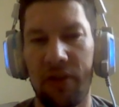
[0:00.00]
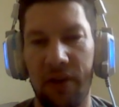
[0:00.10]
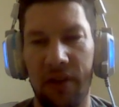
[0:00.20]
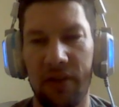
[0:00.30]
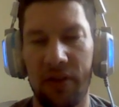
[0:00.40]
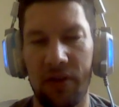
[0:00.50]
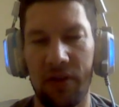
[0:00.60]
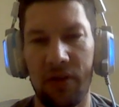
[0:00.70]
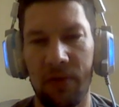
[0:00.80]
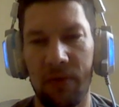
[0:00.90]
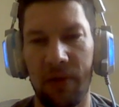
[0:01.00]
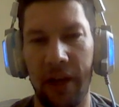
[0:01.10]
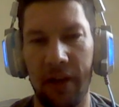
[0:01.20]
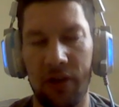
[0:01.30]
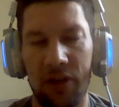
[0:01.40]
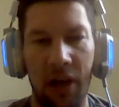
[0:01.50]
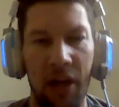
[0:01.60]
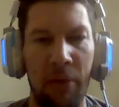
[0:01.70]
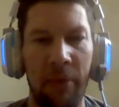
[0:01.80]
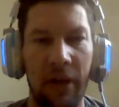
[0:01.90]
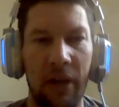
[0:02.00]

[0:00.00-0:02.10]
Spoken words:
transition to getting a job,